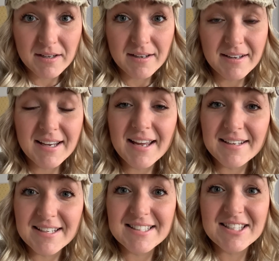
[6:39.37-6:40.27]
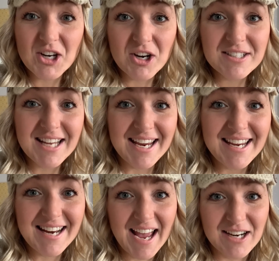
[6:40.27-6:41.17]
can start
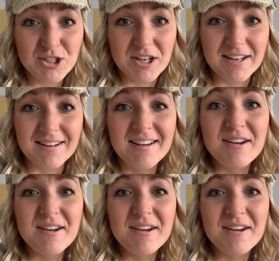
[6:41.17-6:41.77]
taking action,